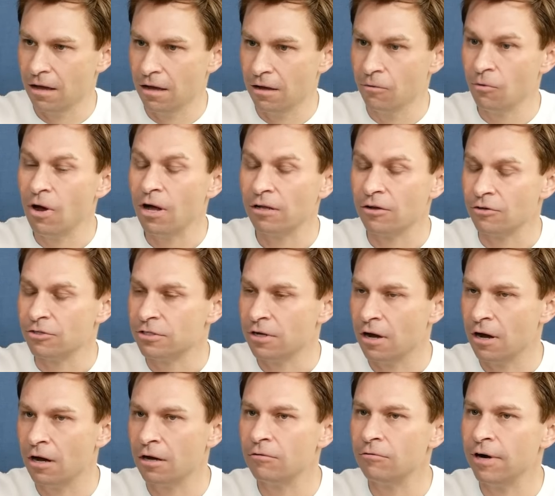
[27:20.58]
Well, it goes
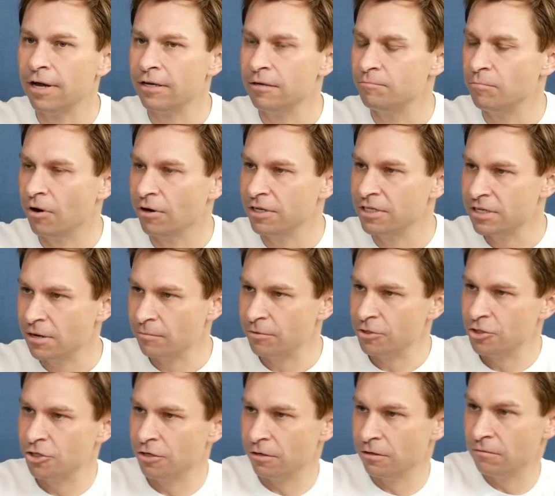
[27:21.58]
heart rate, body
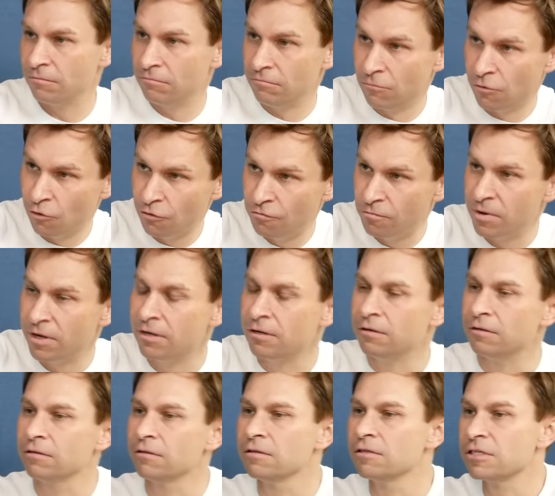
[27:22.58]
temperature,
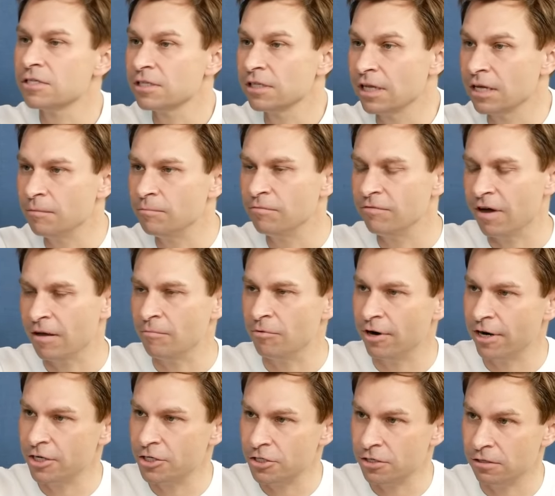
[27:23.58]
movement, sleep,
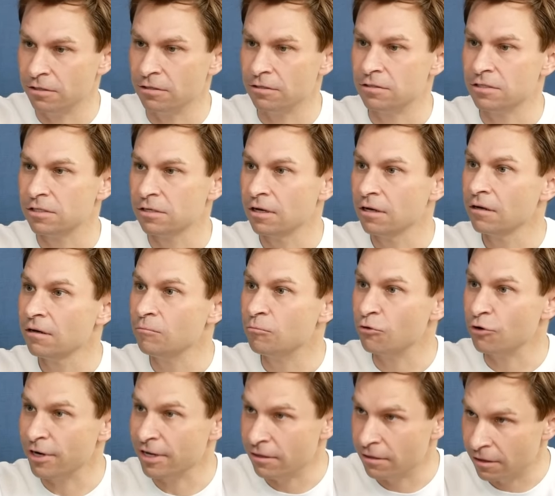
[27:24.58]
vibrations,
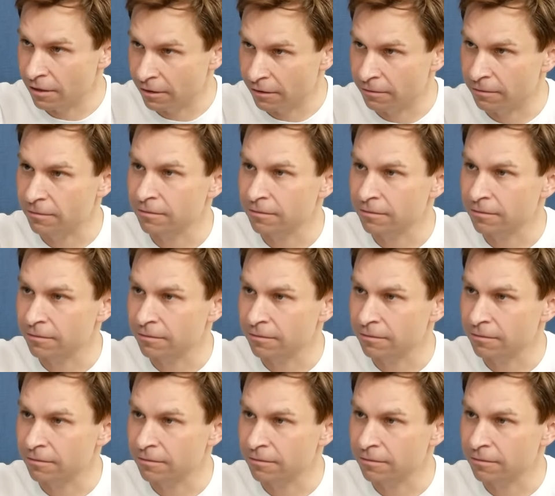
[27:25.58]
breathing.